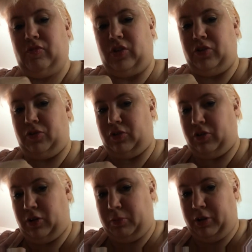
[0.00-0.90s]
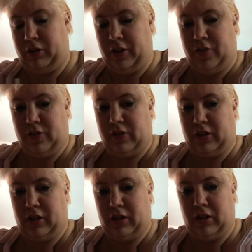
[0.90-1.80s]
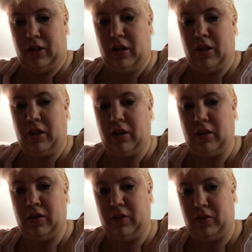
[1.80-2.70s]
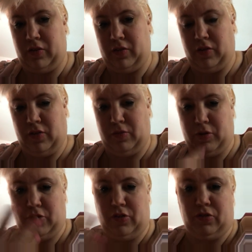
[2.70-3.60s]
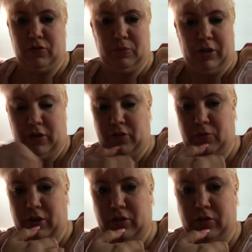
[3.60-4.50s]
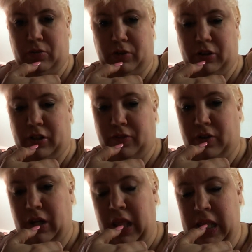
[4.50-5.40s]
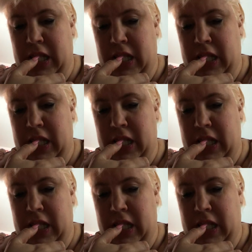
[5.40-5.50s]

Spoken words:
a year, but at least a decade, since my sister had passed away in 2011.